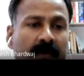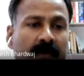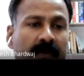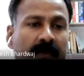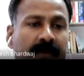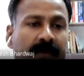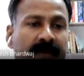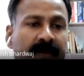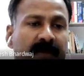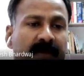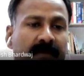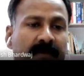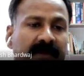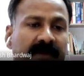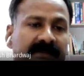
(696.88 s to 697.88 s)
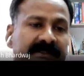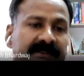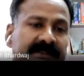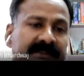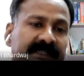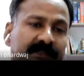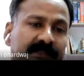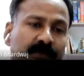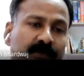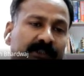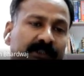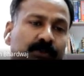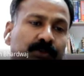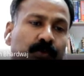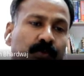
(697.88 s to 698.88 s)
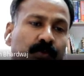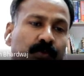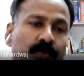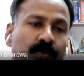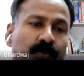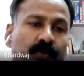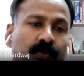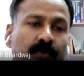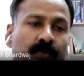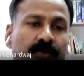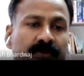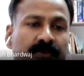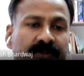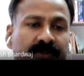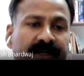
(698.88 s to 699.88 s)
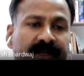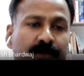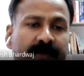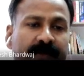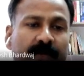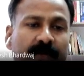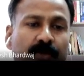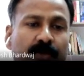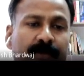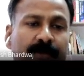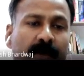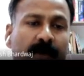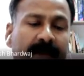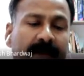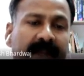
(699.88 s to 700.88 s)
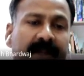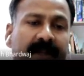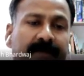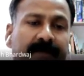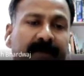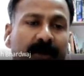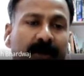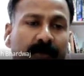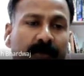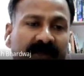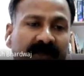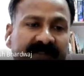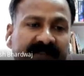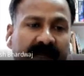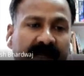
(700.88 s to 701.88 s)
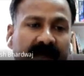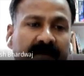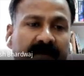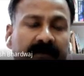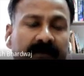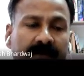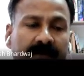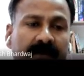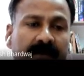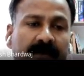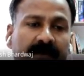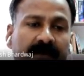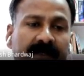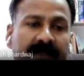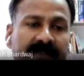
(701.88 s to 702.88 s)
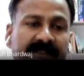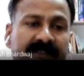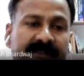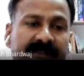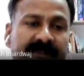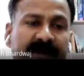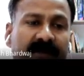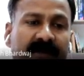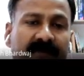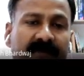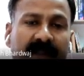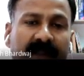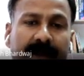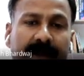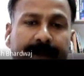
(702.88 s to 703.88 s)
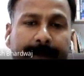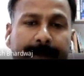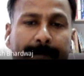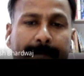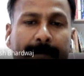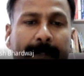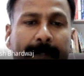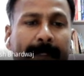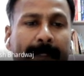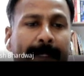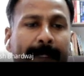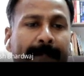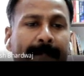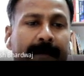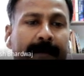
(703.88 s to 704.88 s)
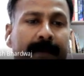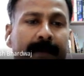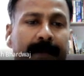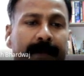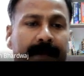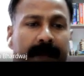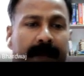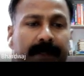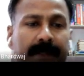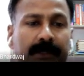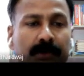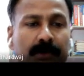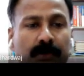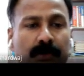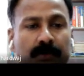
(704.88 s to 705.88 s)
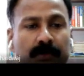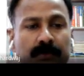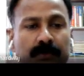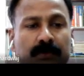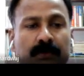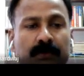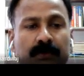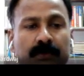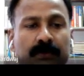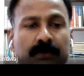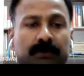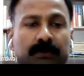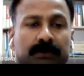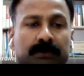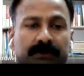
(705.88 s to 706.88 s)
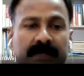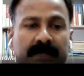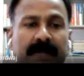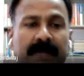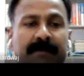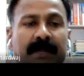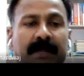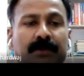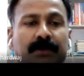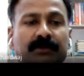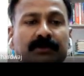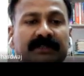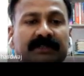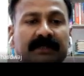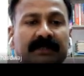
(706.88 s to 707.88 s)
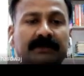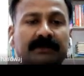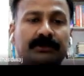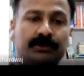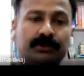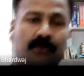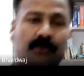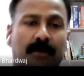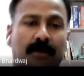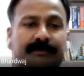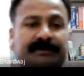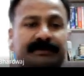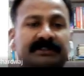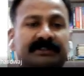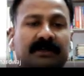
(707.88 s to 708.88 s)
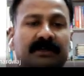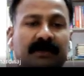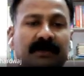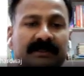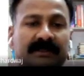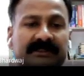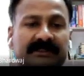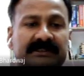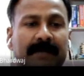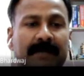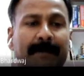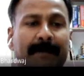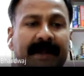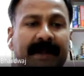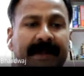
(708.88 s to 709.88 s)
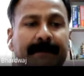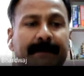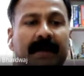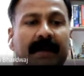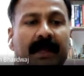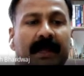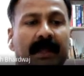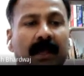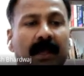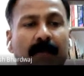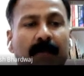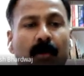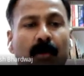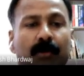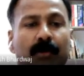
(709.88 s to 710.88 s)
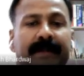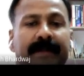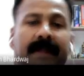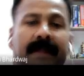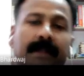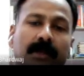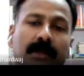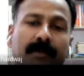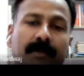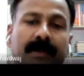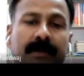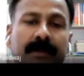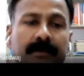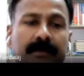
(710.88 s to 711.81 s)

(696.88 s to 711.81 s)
Remember, c equals to 3 into 10 to the power 8 meter per second, that is the speed of light. Galileo tried by using two observers separated by about 10 kilometers.